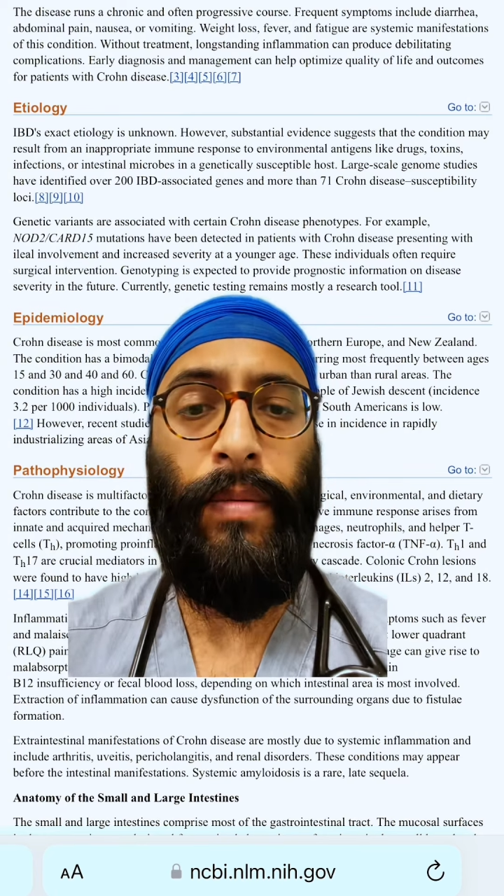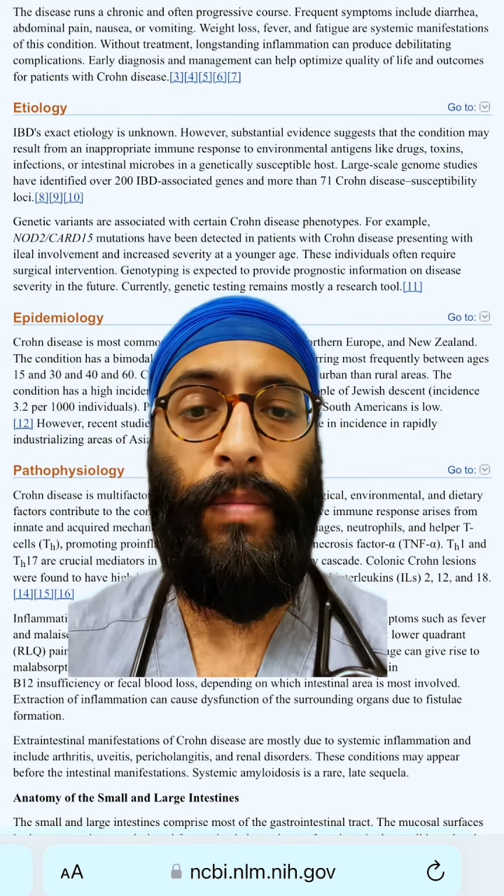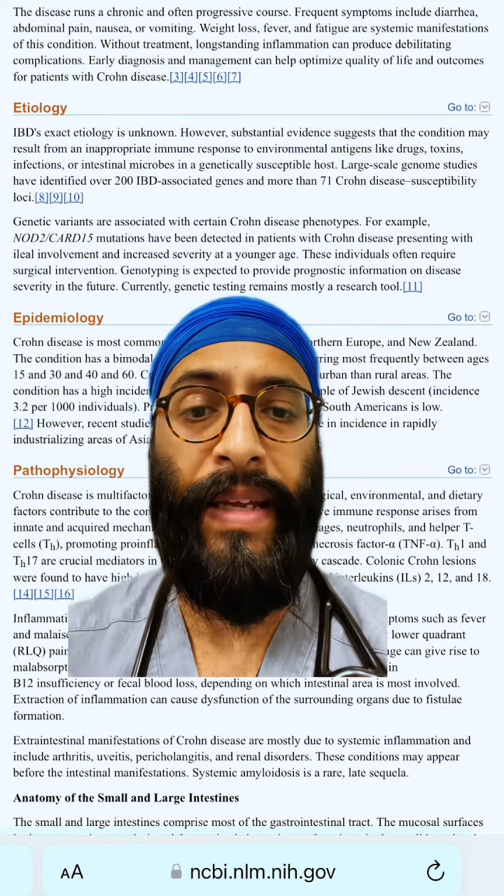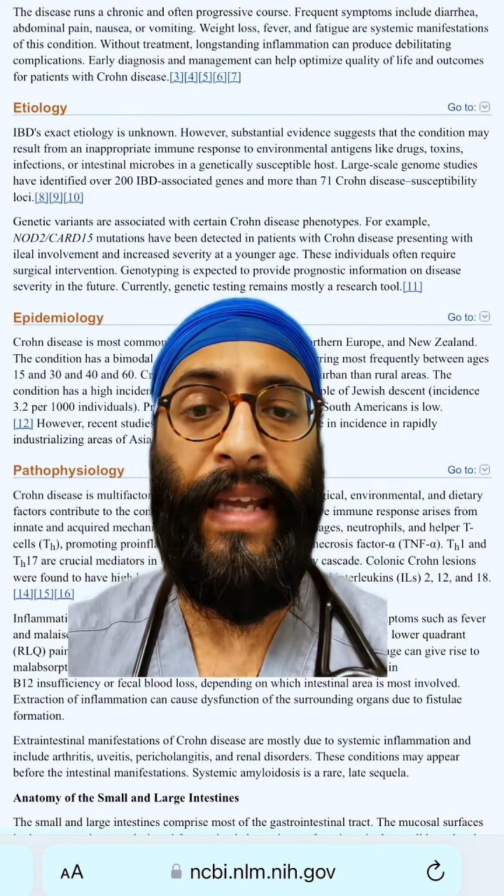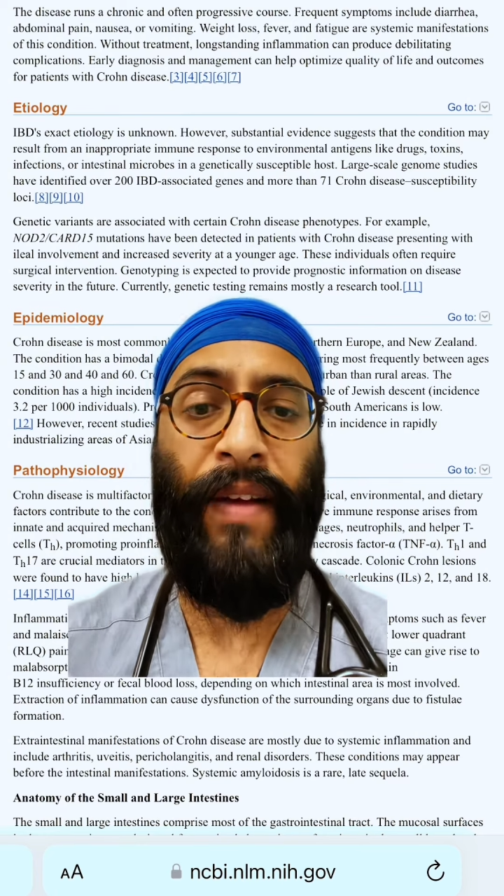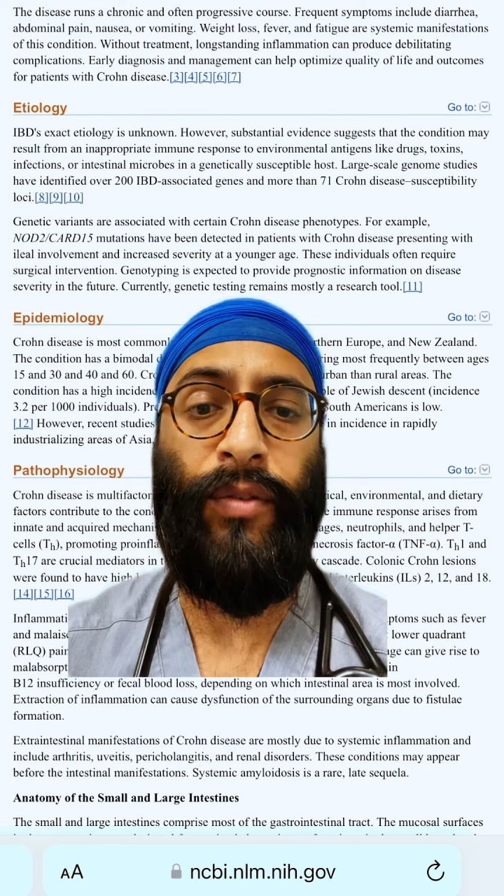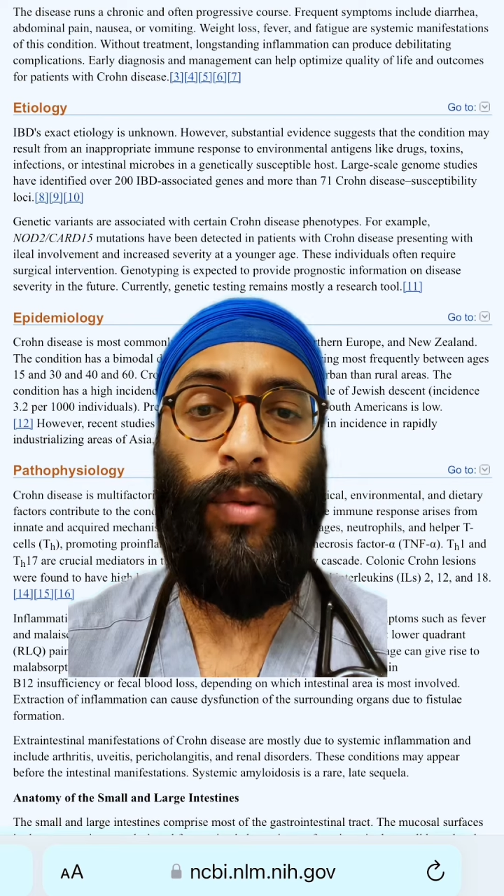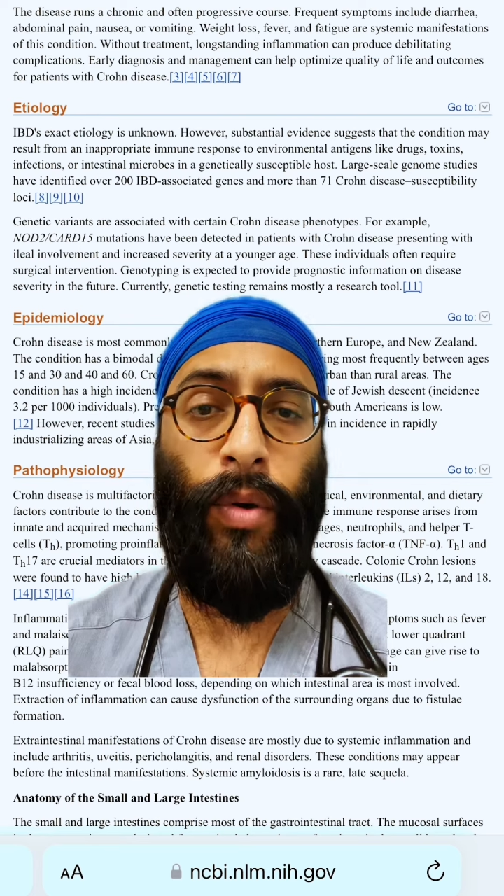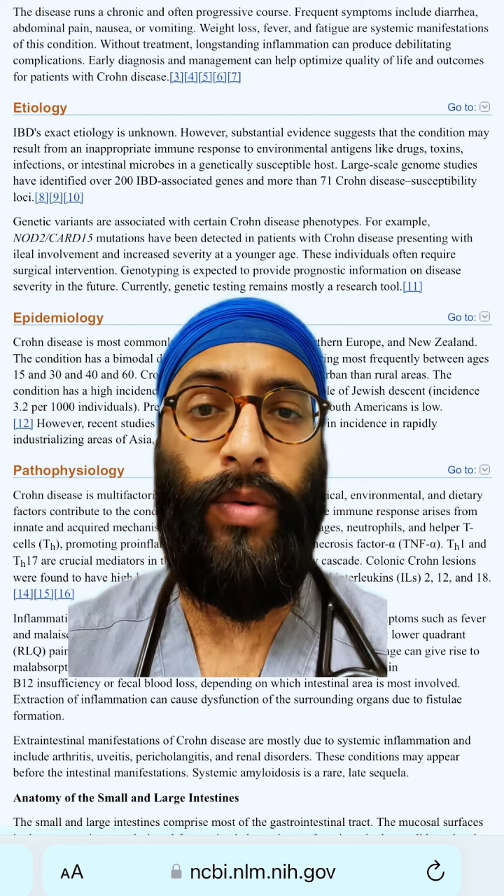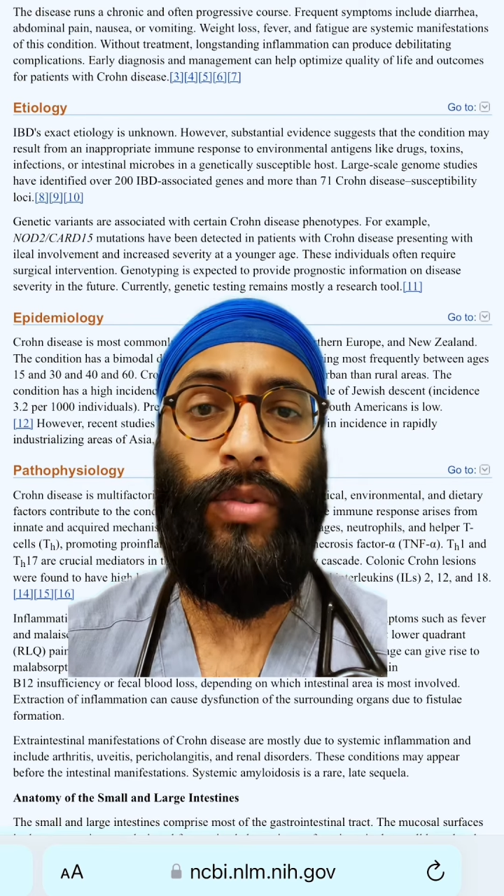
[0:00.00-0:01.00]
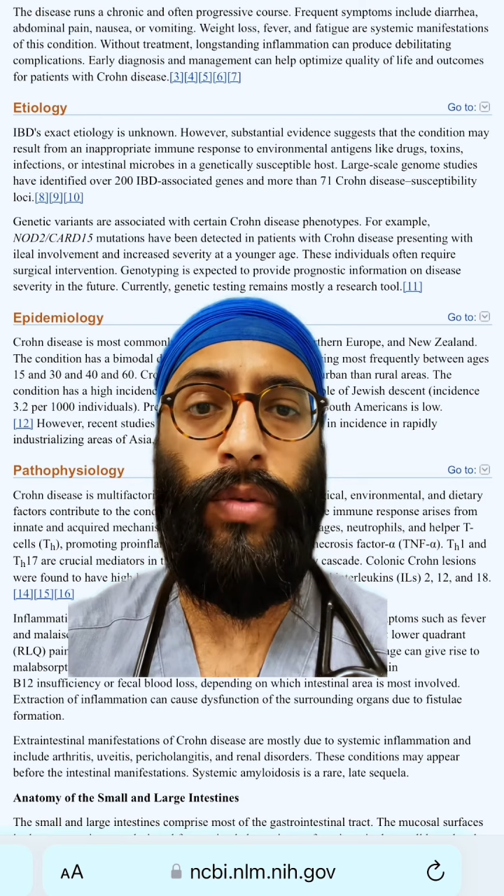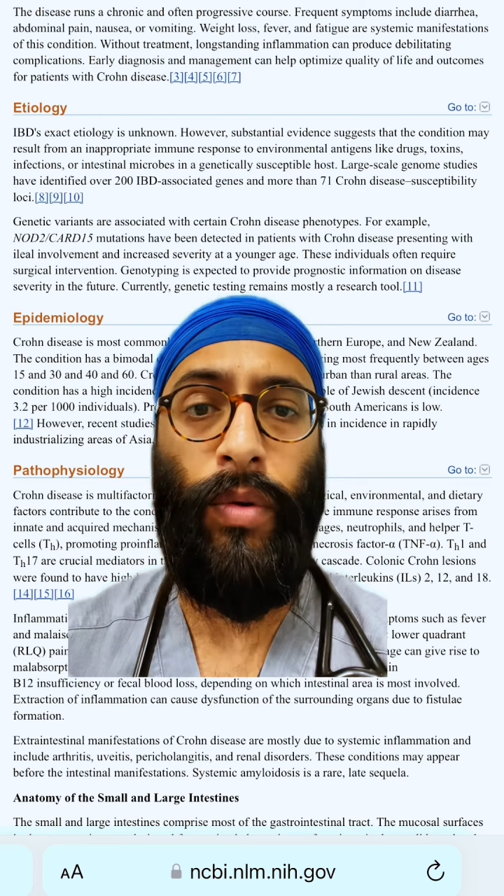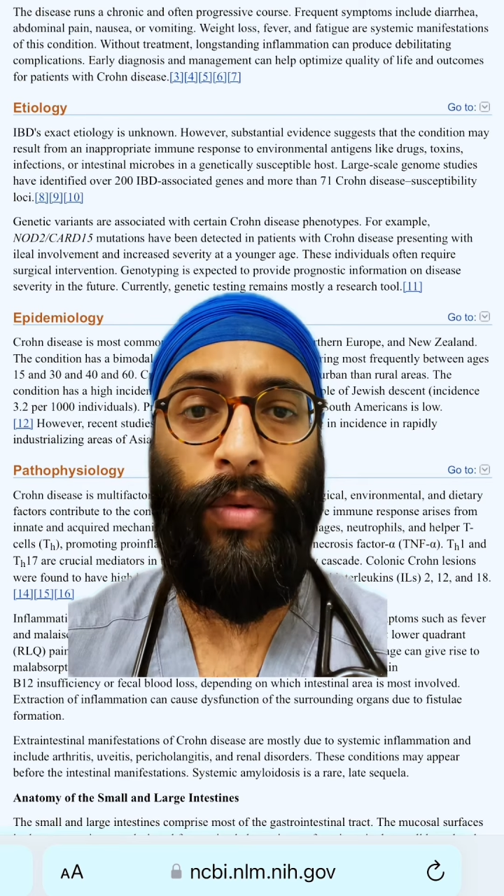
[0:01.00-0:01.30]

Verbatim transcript: may have Crohn's or